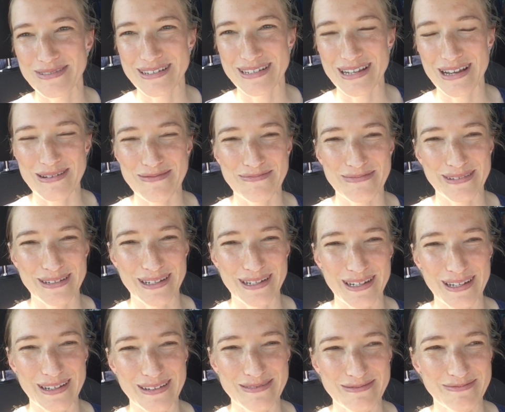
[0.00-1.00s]
up
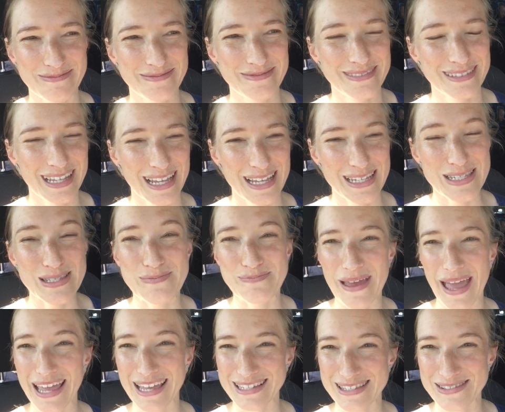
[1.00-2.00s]

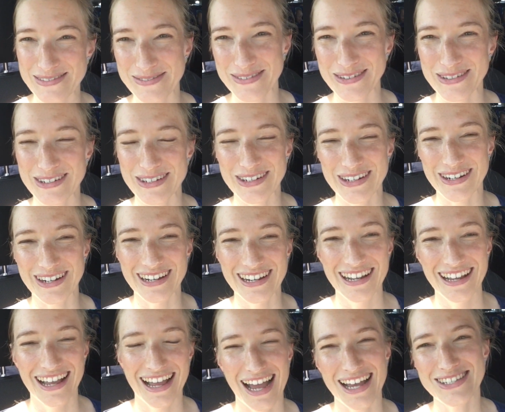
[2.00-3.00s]
space for
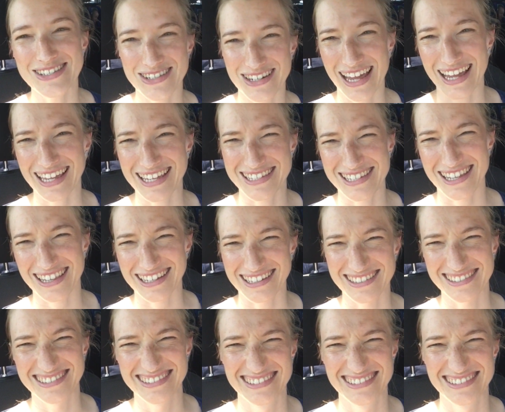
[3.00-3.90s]
us to like each other,